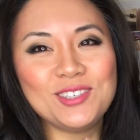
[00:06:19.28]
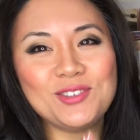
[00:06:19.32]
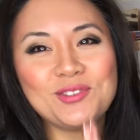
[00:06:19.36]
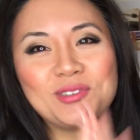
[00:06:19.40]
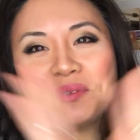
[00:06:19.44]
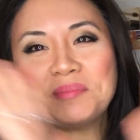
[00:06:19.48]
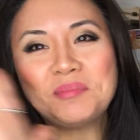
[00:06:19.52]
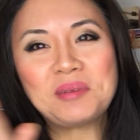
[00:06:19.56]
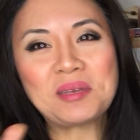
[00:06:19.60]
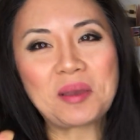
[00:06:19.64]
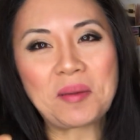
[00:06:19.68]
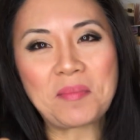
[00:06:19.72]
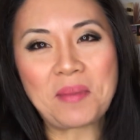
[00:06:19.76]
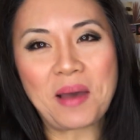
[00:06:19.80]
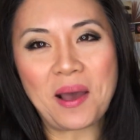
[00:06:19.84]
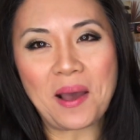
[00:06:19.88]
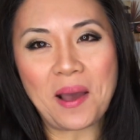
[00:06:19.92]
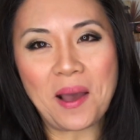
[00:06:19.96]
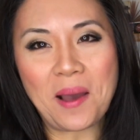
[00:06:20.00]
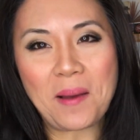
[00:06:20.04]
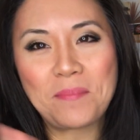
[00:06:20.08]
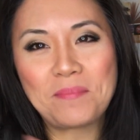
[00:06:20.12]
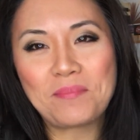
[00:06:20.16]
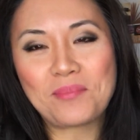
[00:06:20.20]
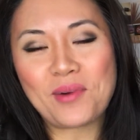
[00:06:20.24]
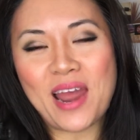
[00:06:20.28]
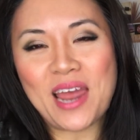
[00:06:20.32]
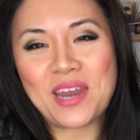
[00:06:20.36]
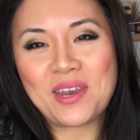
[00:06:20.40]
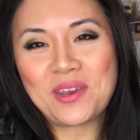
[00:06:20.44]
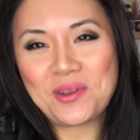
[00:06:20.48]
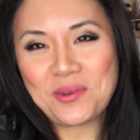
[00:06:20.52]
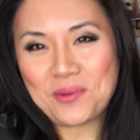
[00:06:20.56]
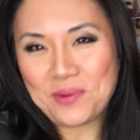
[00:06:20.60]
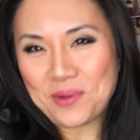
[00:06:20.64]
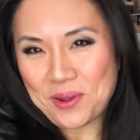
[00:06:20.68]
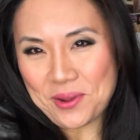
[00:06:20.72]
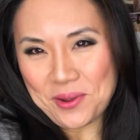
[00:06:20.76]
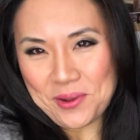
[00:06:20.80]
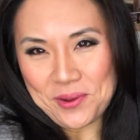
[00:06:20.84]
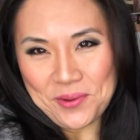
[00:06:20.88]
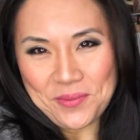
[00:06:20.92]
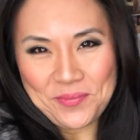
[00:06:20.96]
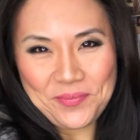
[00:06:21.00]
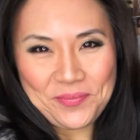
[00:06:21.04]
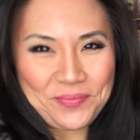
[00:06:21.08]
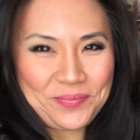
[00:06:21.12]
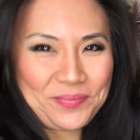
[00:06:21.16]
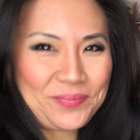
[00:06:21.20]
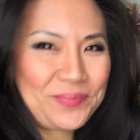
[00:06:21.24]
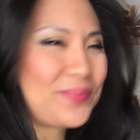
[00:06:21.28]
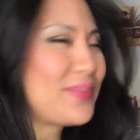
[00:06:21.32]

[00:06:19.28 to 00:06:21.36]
dreaming about a brand new home.